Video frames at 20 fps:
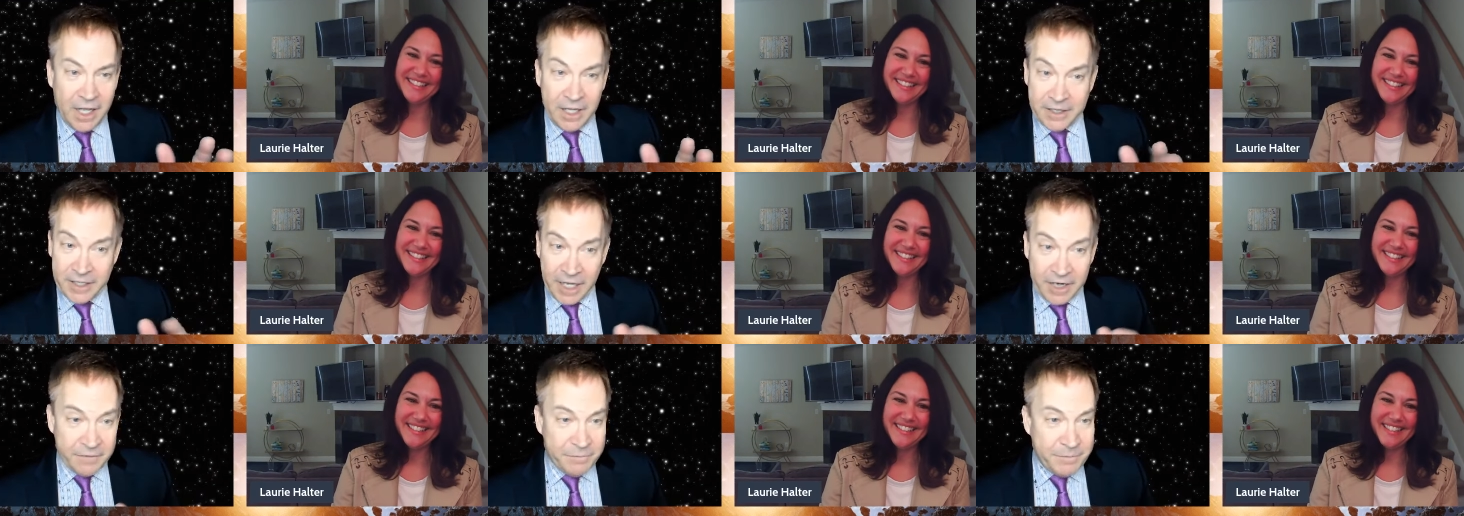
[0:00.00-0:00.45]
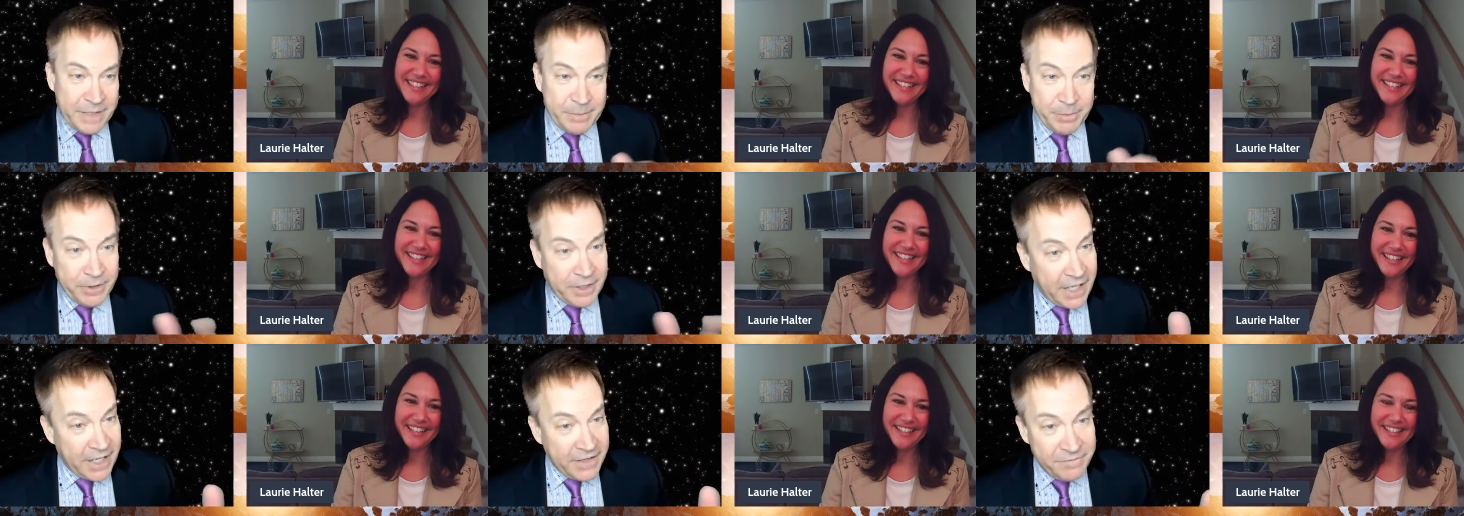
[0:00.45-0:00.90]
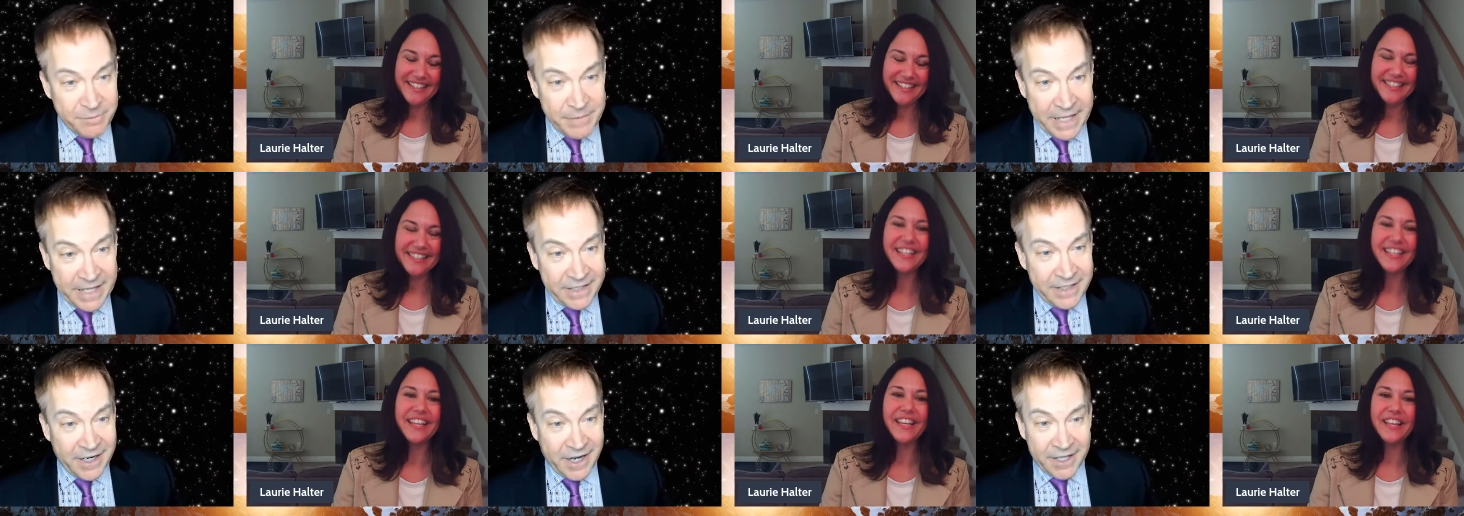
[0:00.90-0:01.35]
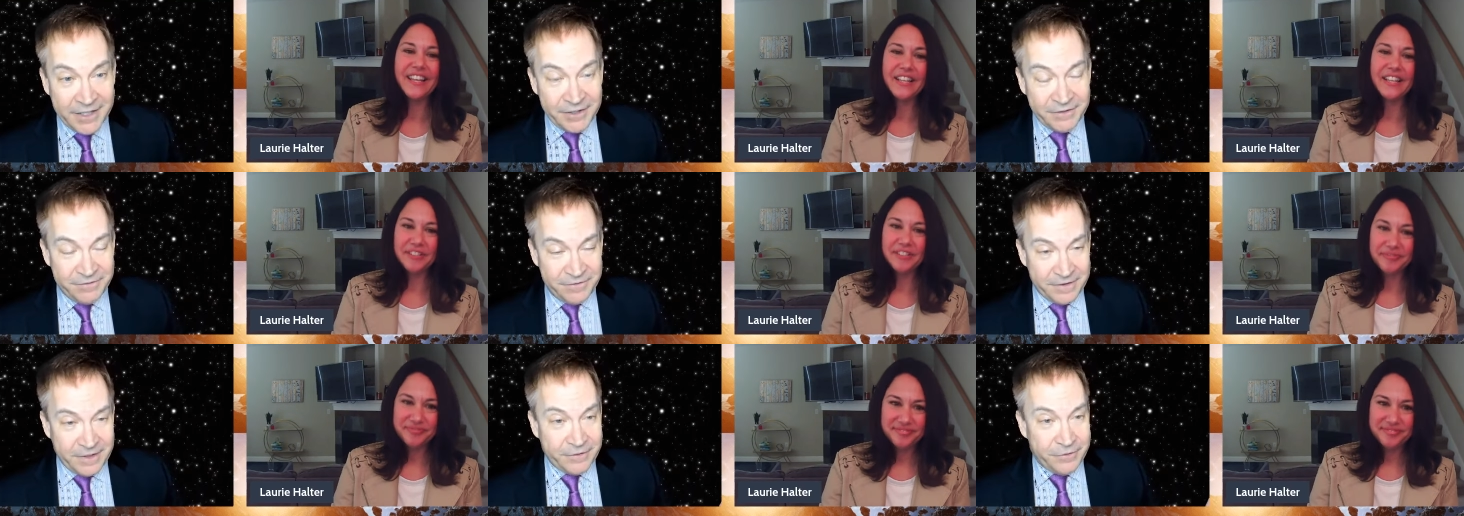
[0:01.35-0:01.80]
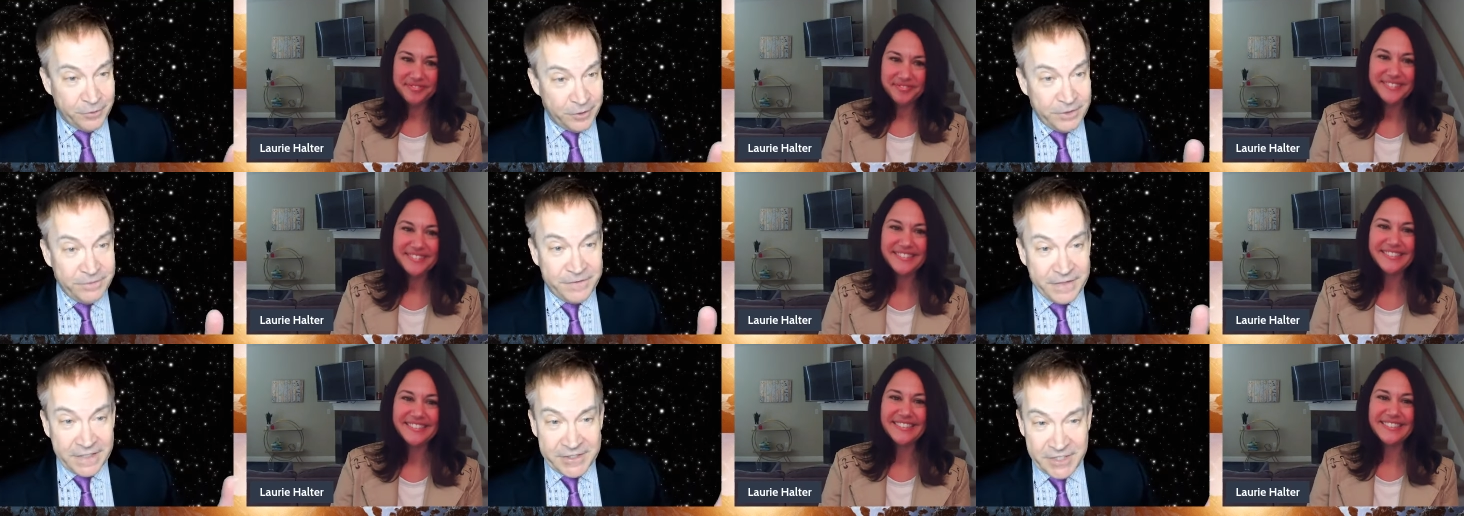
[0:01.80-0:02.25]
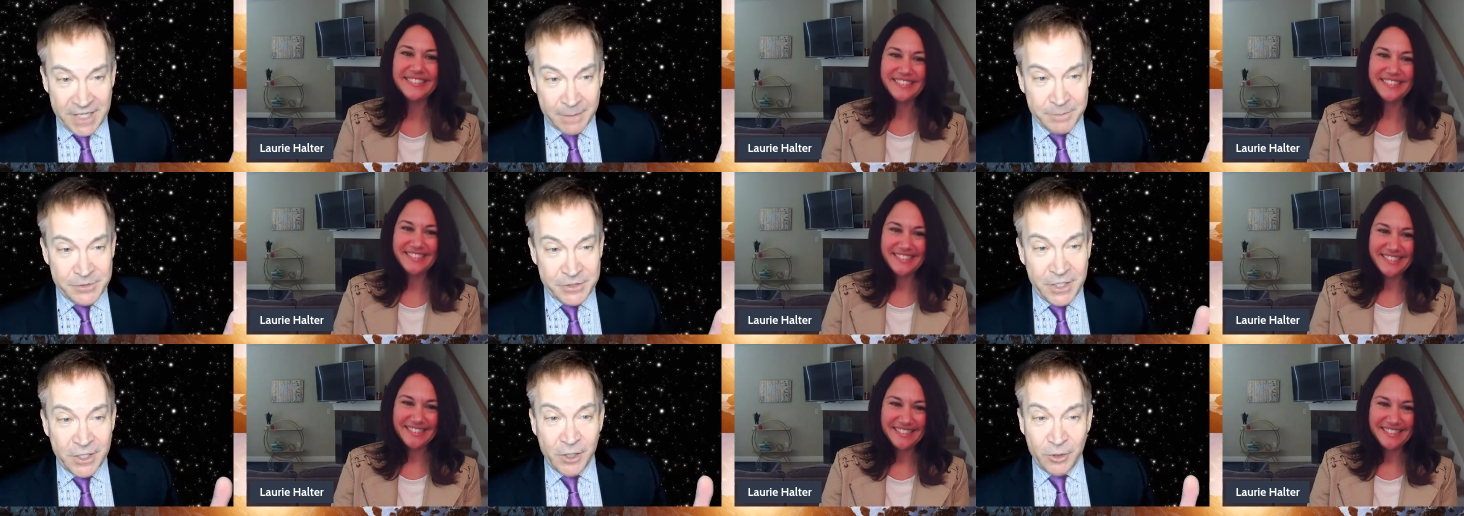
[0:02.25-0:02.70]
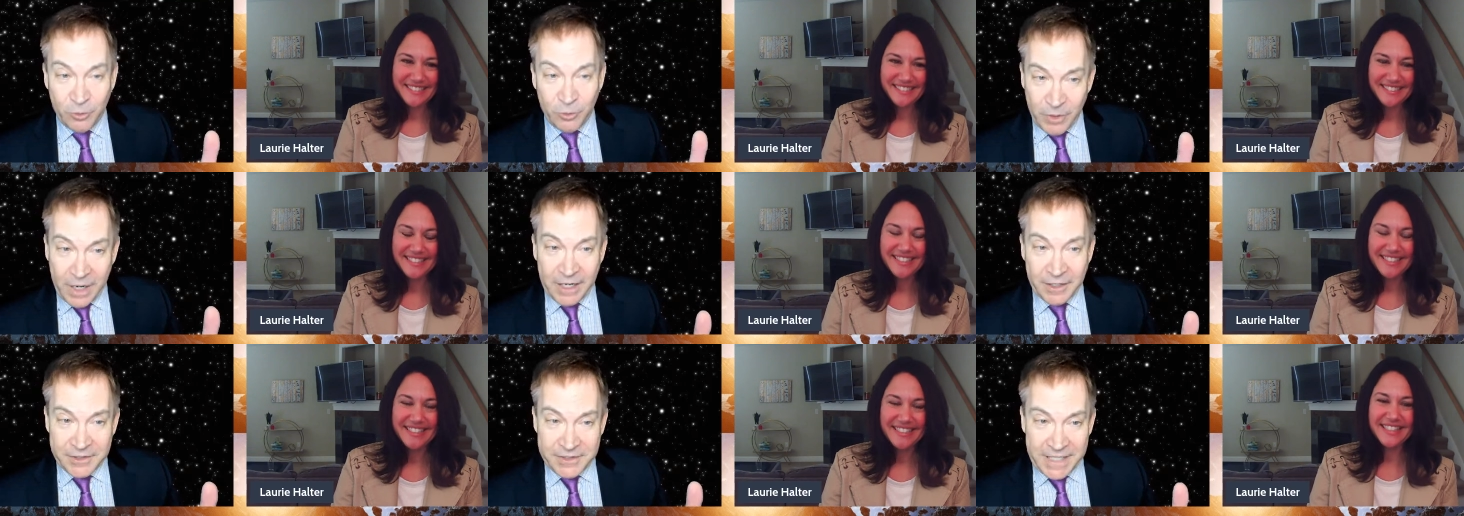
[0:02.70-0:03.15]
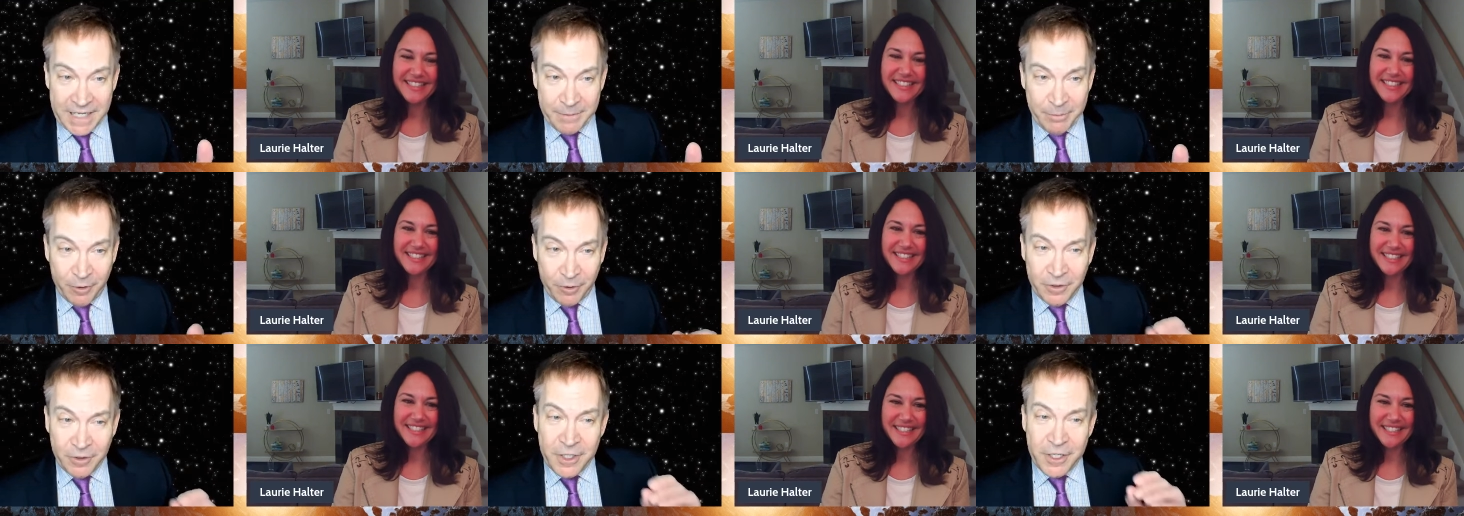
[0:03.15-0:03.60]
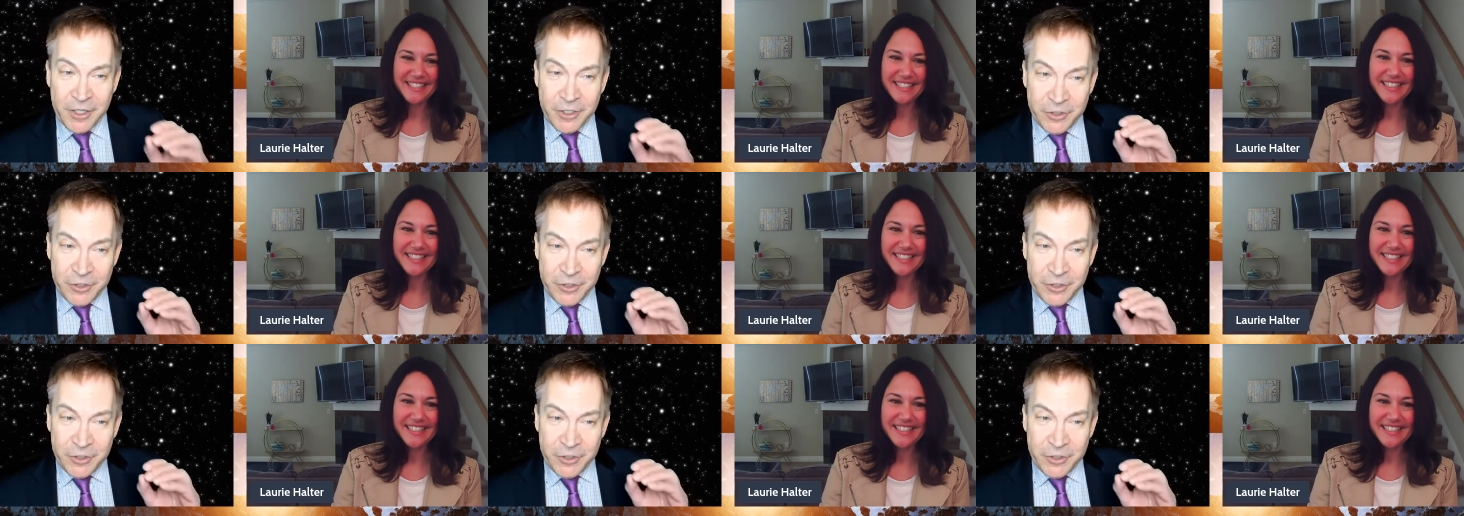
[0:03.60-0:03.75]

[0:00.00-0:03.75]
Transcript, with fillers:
Speaker 1: a lot of people I've met on the through the Fixed Ops roundtable.